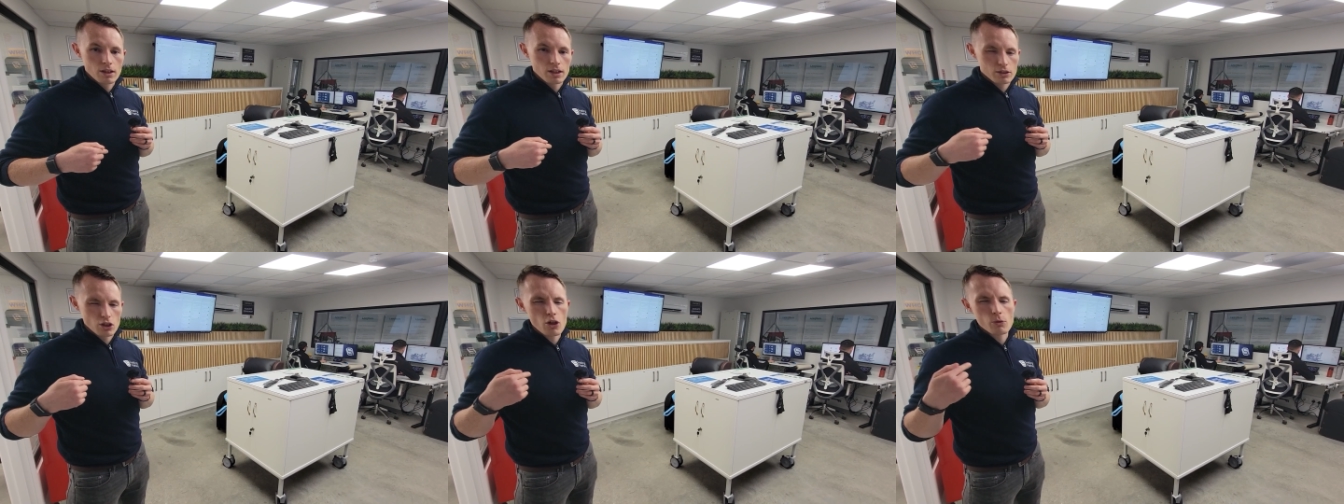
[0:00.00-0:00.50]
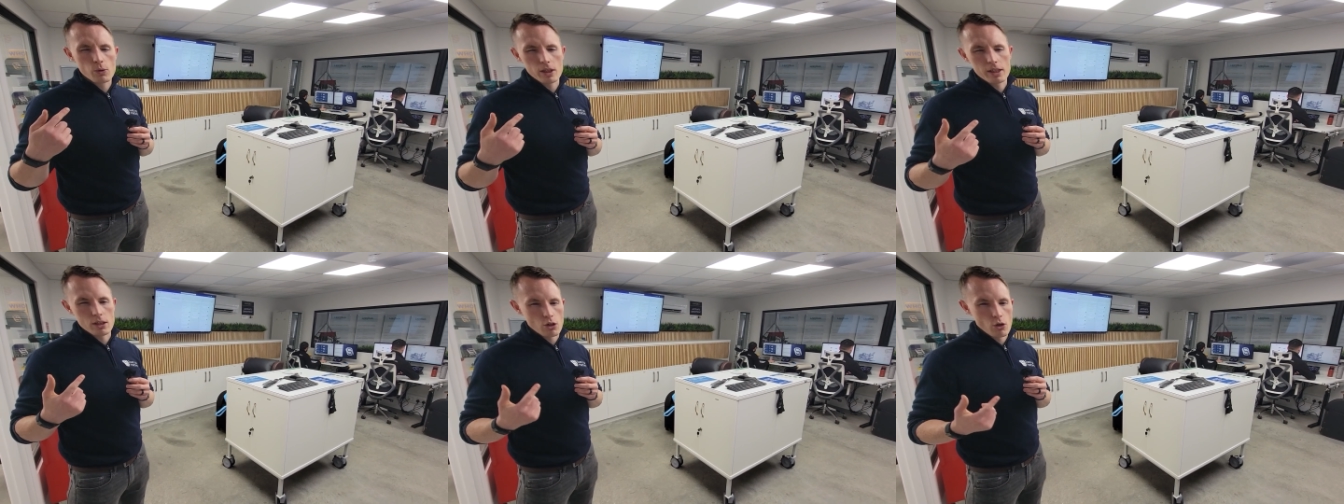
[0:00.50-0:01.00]
and it's how
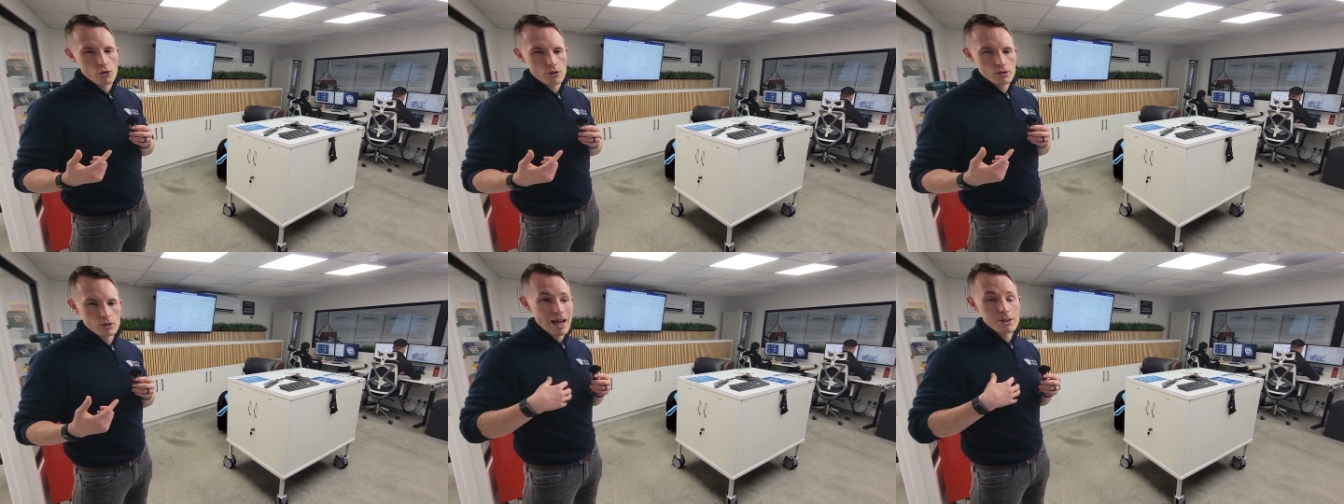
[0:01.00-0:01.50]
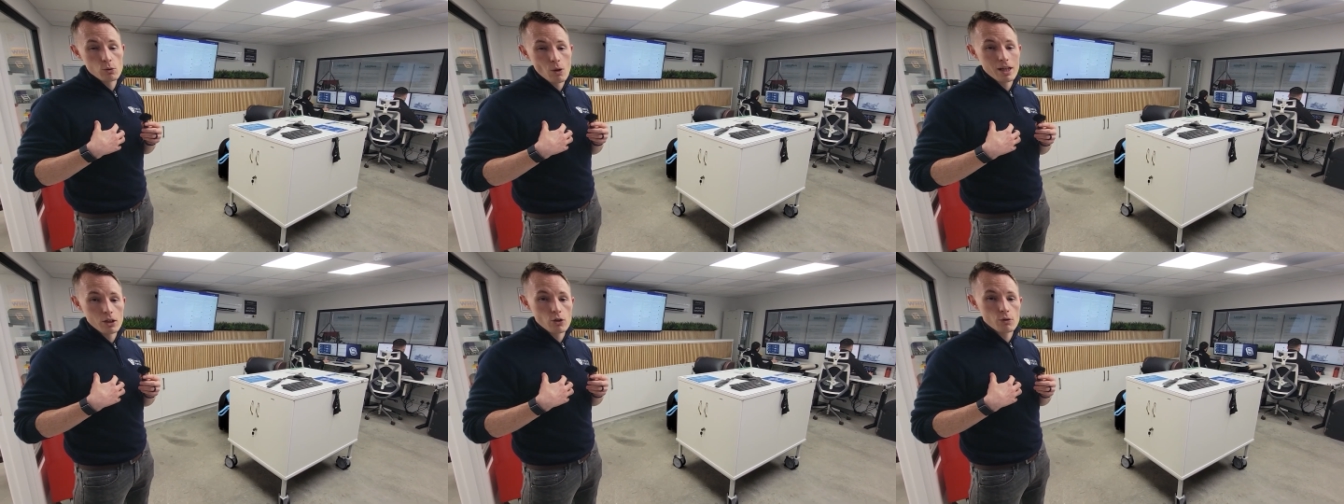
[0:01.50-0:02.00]
we learn. I know
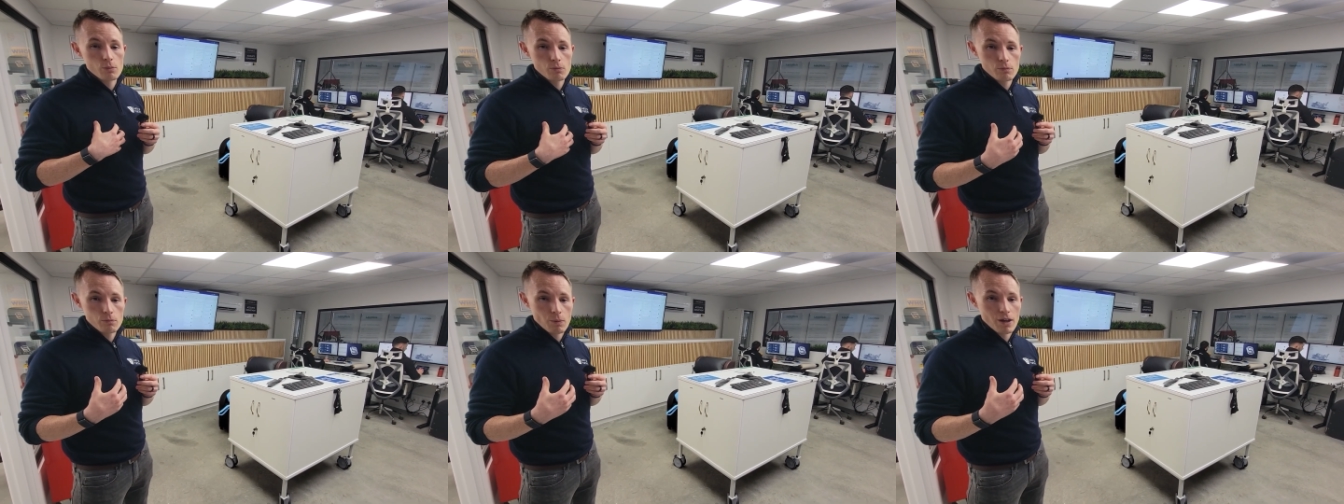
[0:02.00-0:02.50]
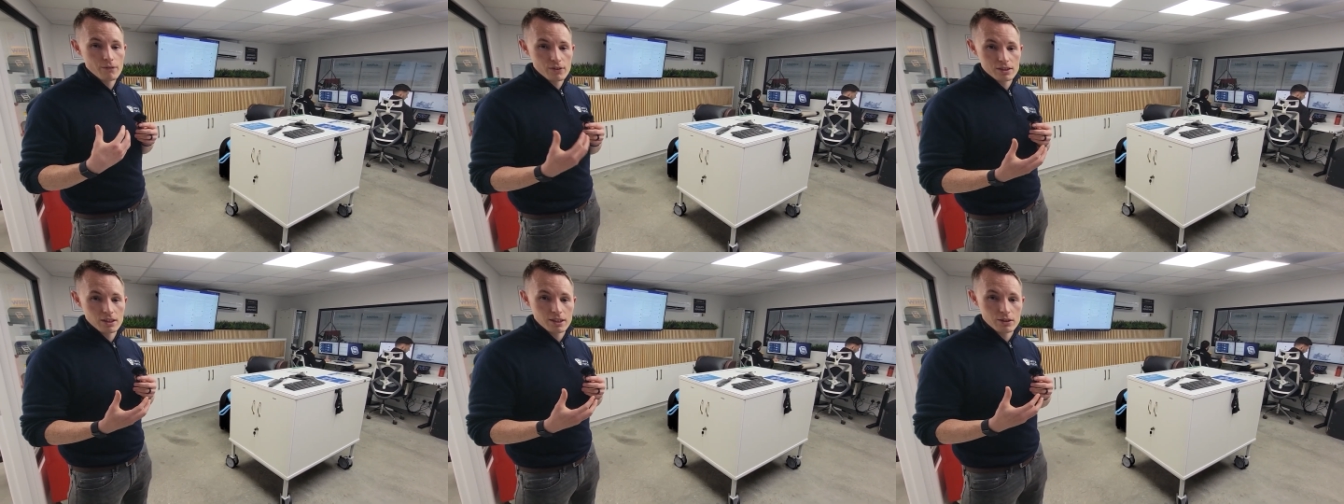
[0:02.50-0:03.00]
I learn by
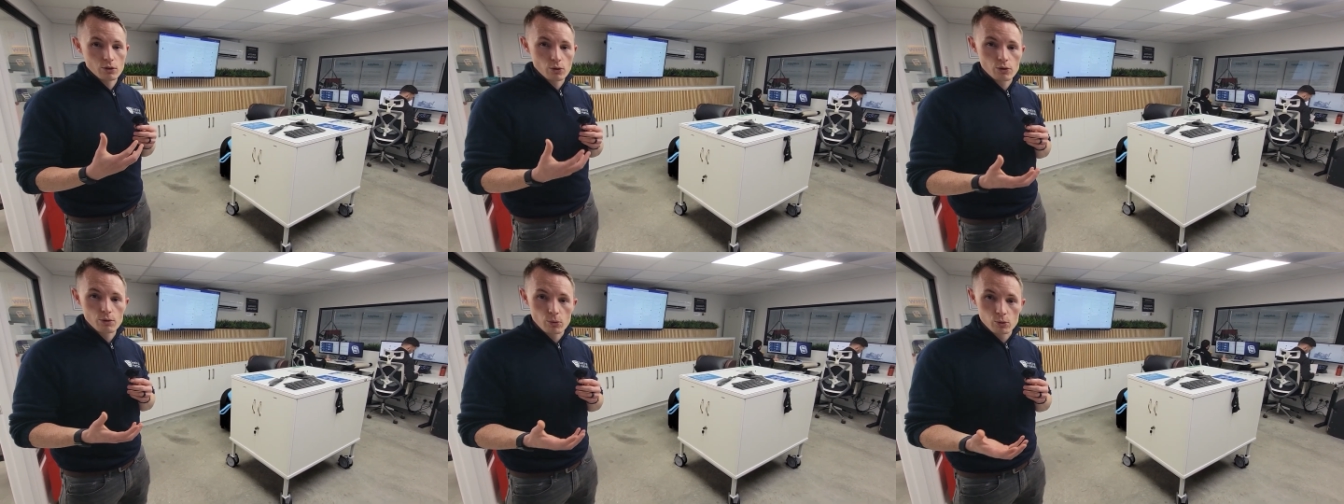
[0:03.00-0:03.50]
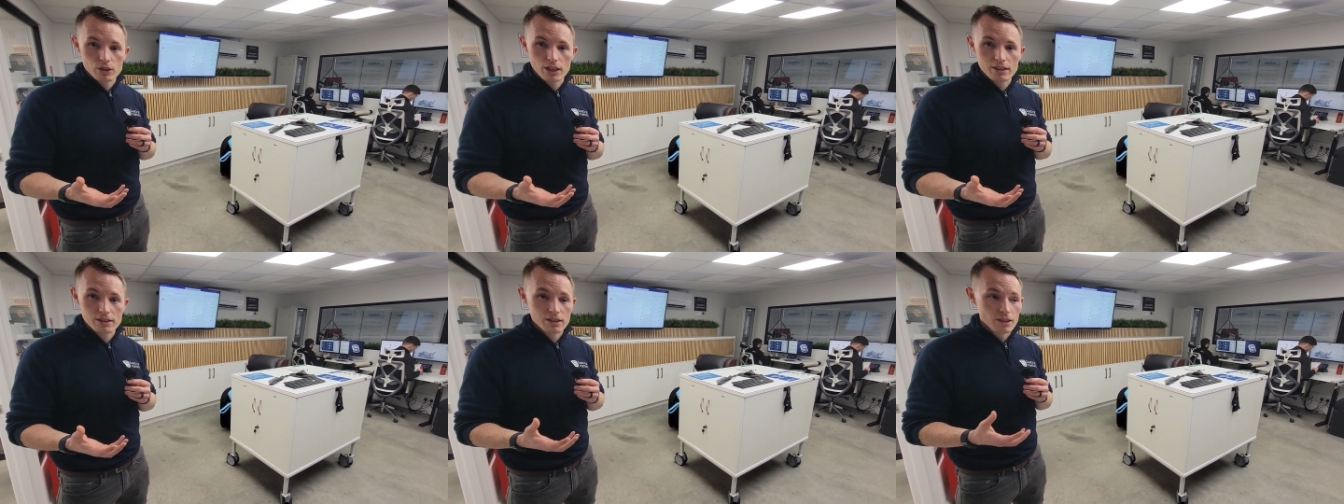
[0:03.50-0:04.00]
physically doing the
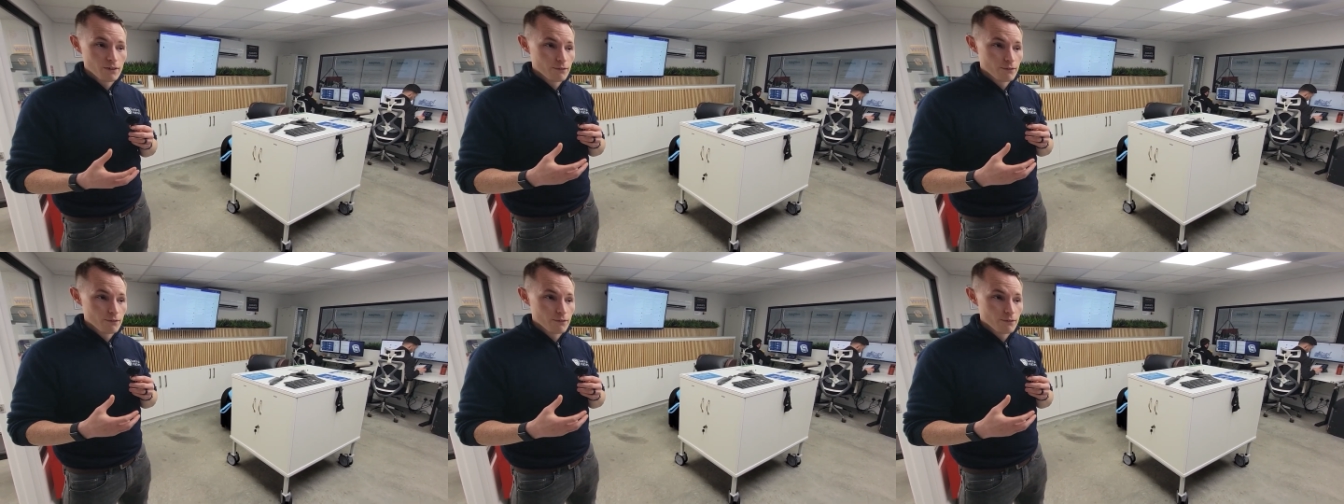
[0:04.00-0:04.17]
process,